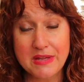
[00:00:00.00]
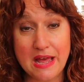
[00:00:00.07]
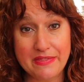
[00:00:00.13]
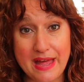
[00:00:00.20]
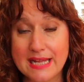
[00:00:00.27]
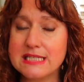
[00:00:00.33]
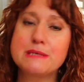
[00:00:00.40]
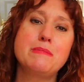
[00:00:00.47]

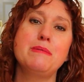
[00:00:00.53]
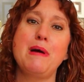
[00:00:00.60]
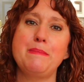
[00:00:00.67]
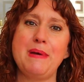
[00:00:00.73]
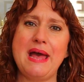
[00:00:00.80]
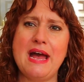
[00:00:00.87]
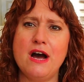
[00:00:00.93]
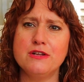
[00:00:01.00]
and that's gonna be my
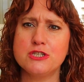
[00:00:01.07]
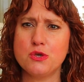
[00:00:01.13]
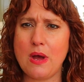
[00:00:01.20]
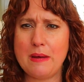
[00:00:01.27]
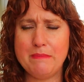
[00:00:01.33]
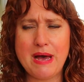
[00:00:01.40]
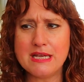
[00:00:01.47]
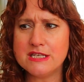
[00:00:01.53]
payout. So
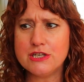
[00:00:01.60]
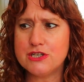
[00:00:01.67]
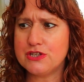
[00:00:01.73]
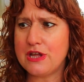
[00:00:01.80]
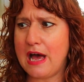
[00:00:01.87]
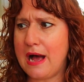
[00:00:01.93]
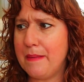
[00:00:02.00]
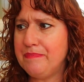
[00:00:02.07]
I
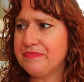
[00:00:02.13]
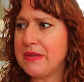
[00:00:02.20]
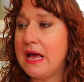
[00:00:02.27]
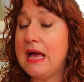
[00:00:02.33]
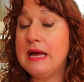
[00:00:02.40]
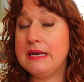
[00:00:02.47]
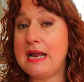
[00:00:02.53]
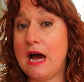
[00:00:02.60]
message them.
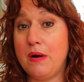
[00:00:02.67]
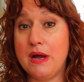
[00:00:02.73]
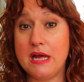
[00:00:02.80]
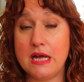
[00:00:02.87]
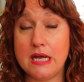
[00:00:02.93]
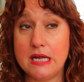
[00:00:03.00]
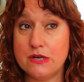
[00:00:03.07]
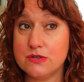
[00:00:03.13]
Now,
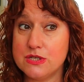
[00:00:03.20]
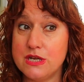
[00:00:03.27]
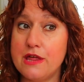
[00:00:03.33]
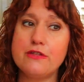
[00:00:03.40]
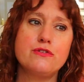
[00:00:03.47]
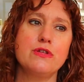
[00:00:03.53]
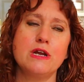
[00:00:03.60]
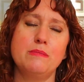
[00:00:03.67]
here's
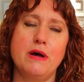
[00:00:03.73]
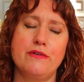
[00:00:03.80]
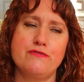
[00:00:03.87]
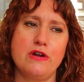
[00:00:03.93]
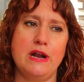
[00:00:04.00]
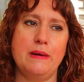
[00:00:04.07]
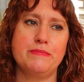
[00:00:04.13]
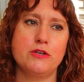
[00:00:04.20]
another thing
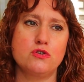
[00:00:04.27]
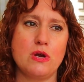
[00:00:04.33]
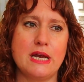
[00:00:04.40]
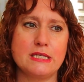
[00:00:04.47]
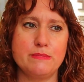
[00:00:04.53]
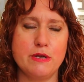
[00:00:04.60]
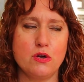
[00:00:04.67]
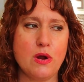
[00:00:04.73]
about ThredUp that
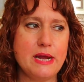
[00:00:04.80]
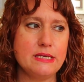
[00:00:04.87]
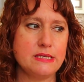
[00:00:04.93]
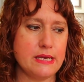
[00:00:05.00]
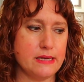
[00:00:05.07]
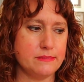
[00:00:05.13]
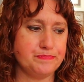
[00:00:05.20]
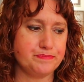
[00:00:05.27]
drives me
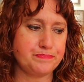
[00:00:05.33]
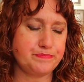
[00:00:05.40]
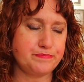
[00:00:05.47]
crazy.